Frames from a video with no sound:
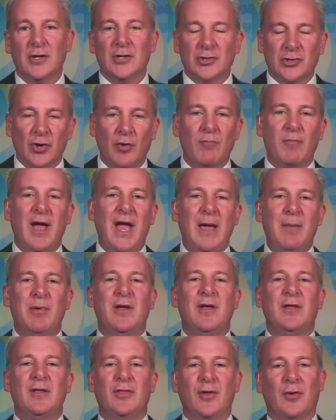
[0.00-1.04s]
So
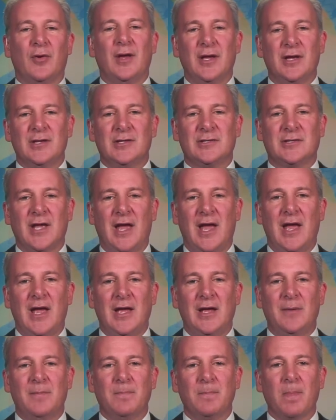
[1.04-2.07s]
maybe there is
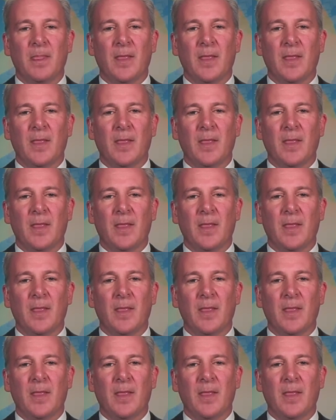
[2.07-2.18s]
a